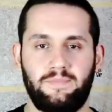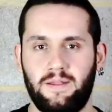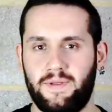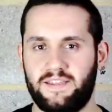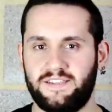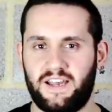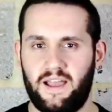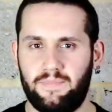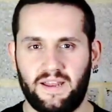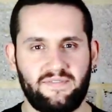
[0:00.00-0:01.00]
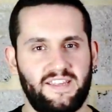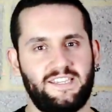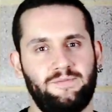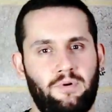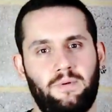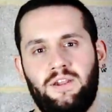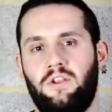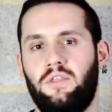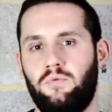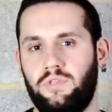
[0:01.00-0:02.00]
millimeters, I believe this is probably
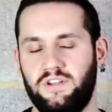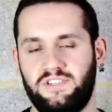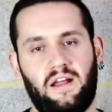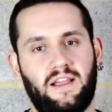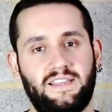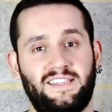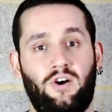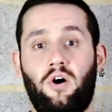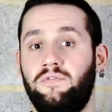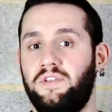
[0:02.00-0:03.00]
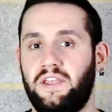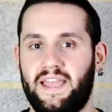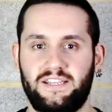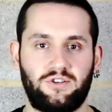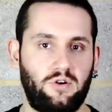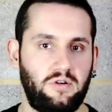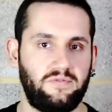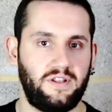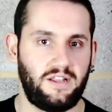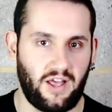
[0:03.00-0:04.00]
another one of those targets that often gets
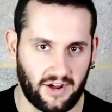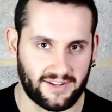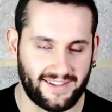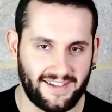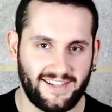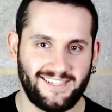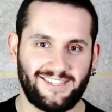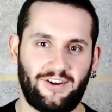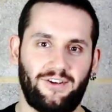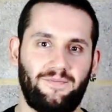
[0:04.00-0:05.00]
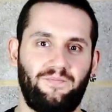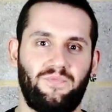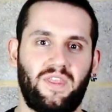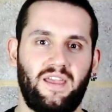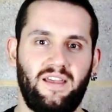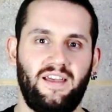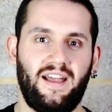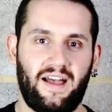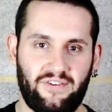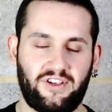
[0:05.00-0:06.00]
overlooked. So
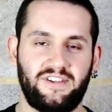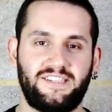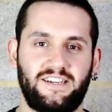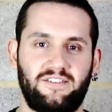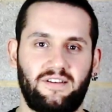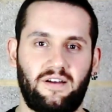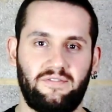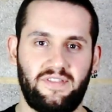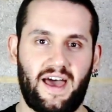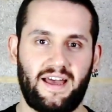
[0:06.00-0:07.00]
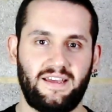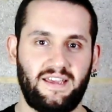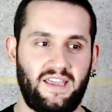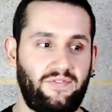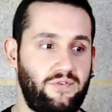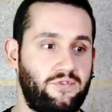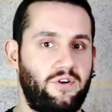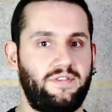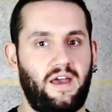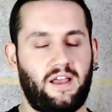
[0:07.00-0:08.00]
have a consider of that if you've
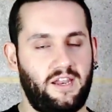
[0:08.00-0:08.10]
got that